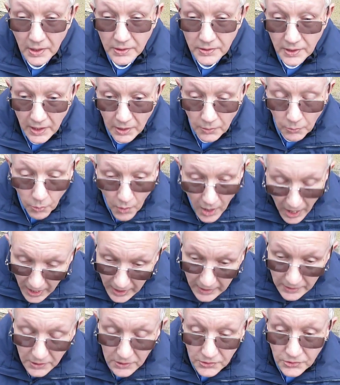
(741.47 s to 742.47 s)
the
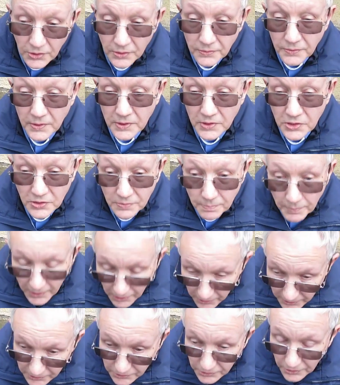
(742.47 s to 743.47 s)
awareness of the
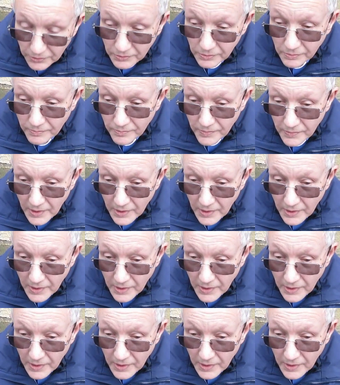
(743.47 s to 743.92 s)
spiritual,